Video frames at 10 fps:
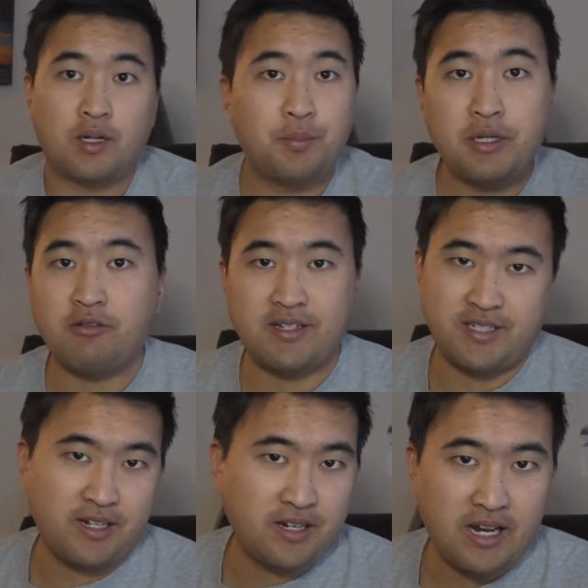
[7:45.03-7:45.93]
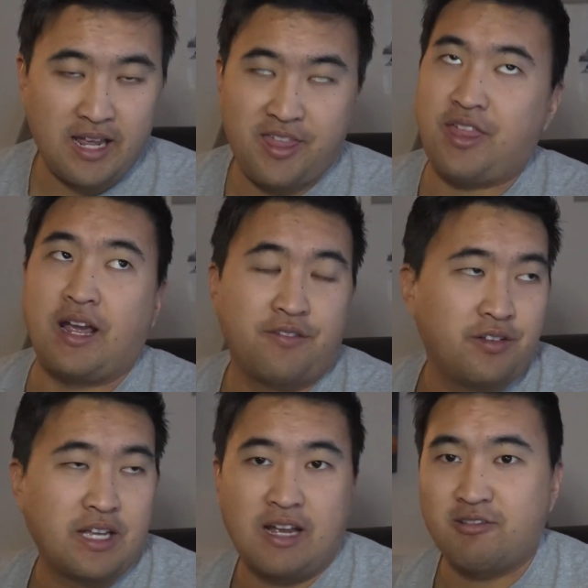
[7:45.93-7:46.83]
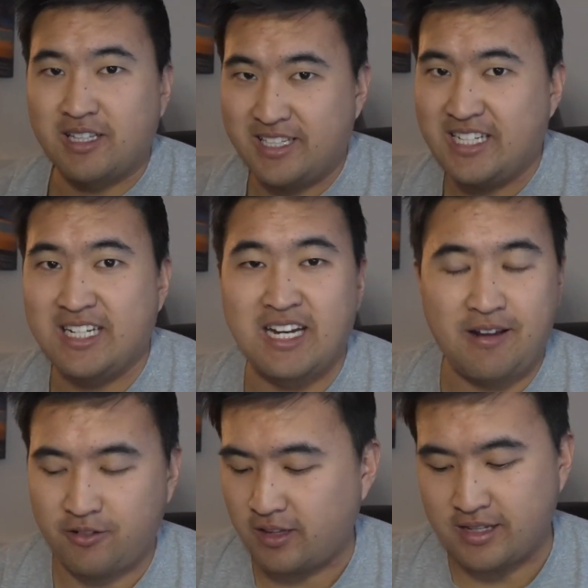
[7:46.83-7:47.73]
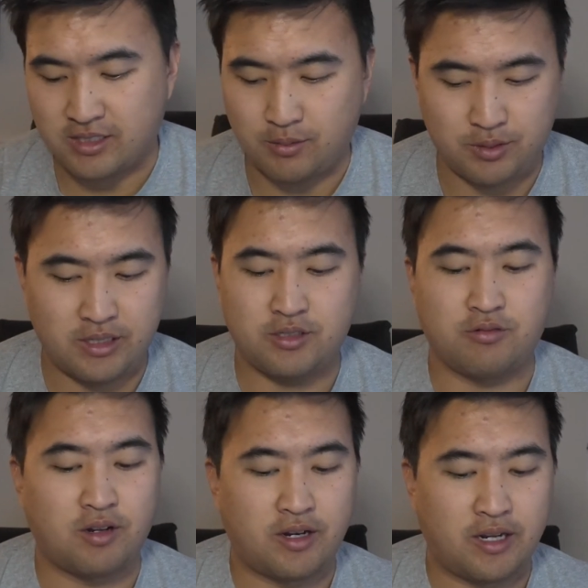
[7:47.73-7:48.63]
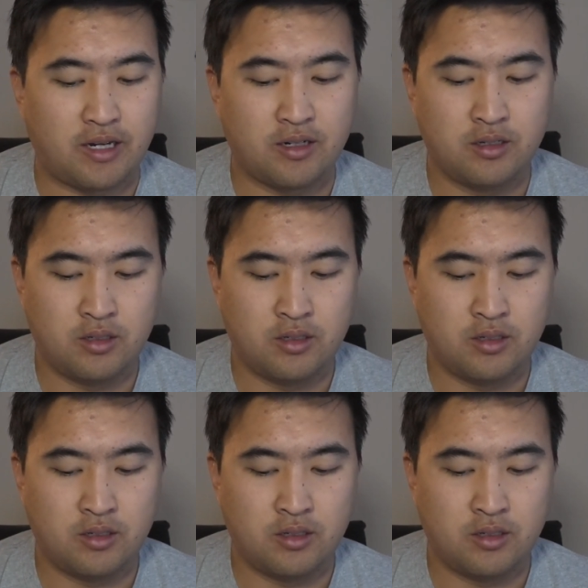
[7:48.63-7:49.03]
Complete rest day today. Thankfully, I really needed it after the last couple of days of running.